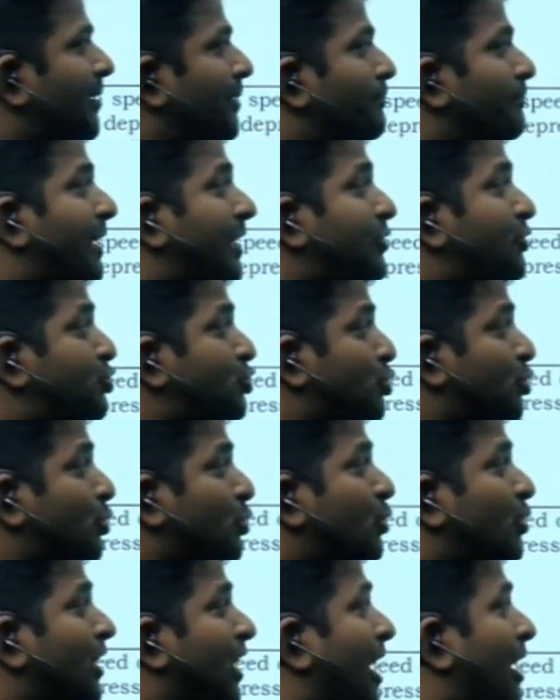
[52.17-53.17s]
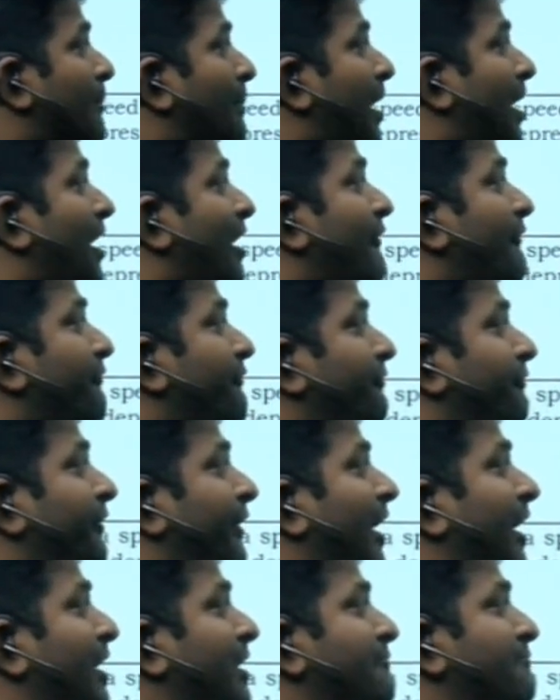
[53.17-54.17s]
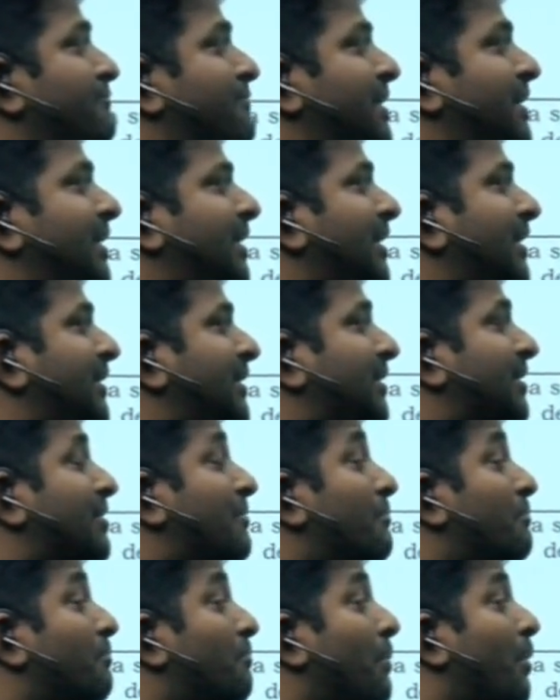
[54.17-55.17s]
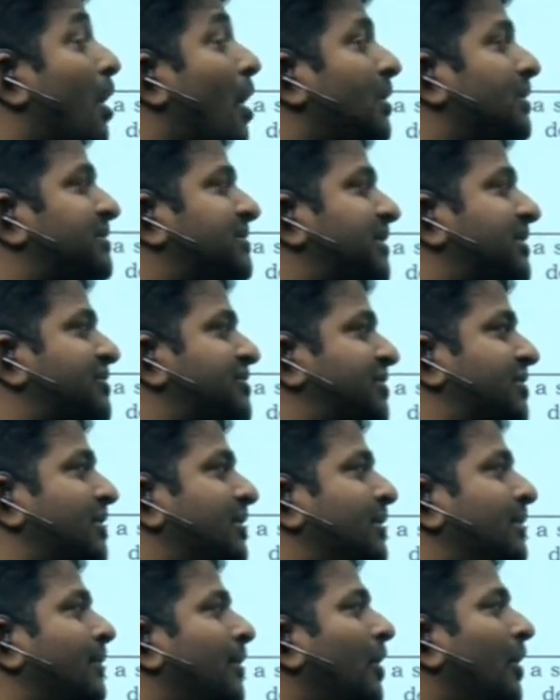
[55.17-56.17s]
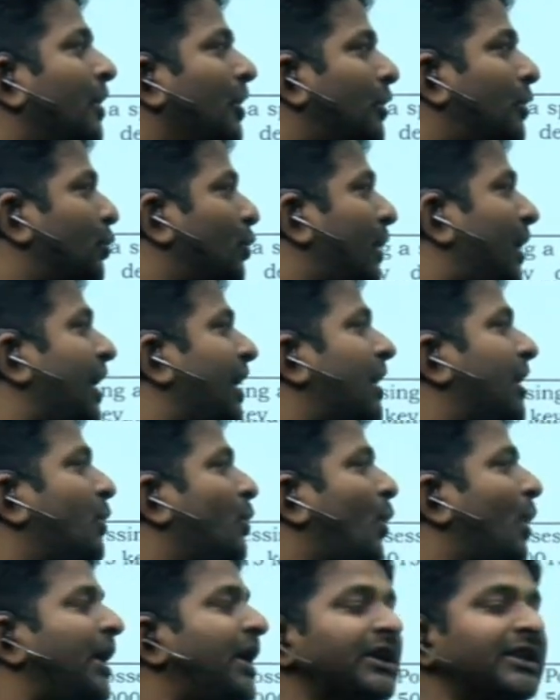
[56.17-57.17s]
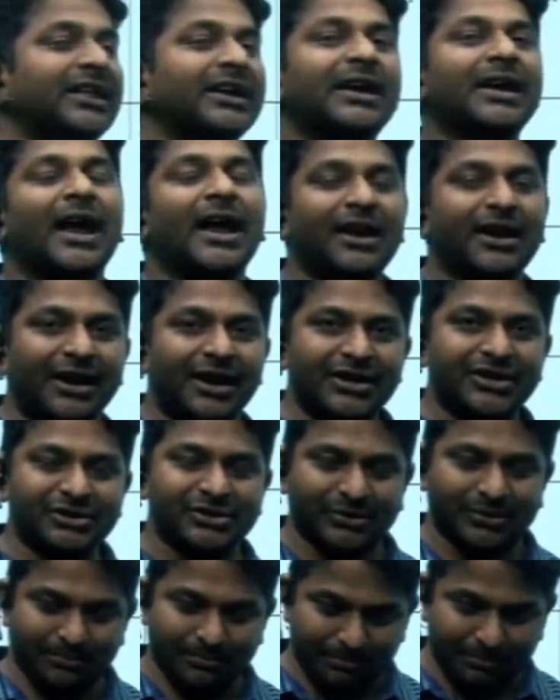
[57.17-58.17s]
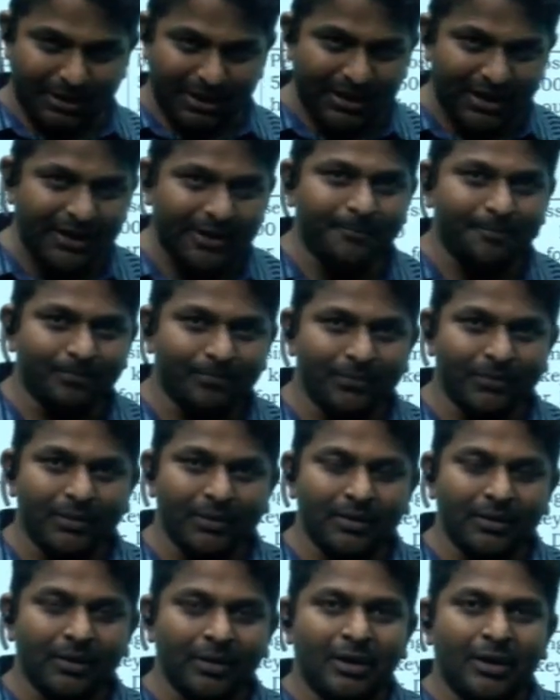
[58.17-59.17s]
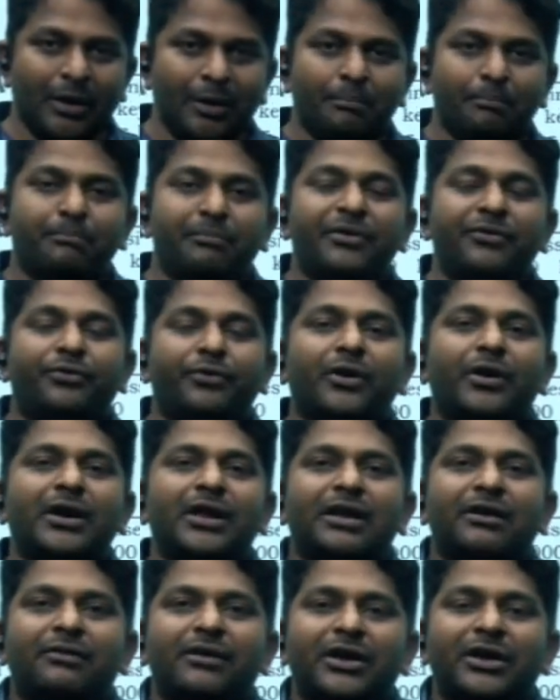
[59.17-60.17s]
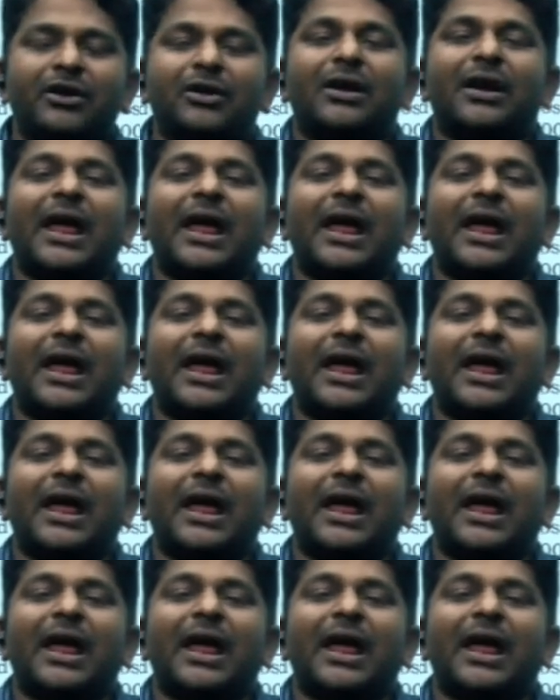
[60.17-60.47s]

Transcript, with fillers: By 2 comma 5 minute mock section to acquaint the candidates, meaning before giving your